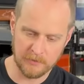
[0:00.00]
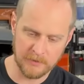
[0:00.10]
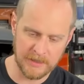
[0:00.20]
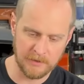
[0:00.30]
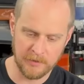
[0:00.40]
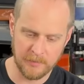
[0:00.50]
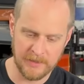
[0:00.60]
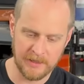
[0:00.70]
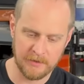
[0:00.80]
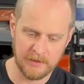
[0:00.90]
right on the
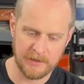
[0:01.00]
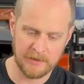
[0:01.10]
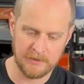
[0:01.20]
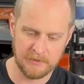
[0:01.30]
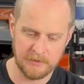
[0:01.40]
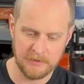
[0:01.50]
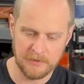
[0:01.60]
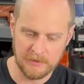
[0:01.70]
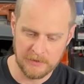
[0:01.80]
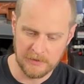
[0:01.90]
back of that.
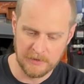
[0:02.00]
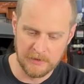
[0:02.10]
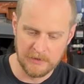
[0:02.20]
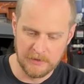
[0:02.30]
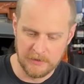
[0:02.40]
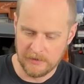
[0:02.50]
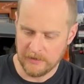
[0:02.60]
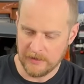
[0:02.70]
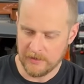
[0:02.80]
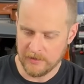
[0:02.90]

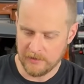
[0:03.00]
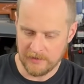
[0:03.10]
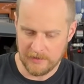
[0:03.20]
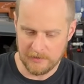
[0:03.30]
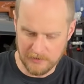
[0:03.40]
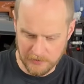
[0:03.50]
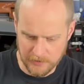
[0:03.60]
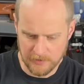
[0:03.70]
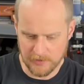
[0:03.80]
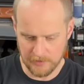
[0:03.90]
And then that, you
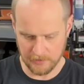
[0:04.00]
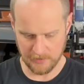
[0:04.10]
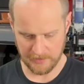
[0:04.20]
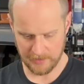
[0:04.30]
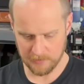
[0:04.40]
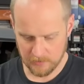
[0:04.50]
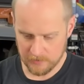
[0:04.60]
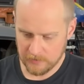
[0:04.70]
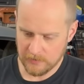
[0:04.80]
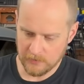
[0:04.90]
know, your inner cable
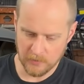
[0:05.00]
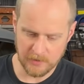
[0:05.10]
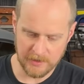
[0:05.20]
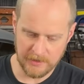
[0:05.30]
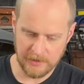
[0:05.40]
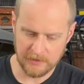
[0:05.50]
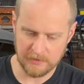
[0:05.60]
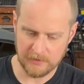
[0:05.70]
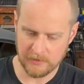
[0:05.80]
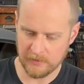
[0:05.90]
will connect
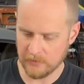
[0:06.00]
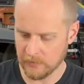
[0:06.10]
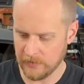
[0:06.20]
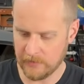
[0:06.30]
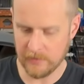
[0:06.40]
with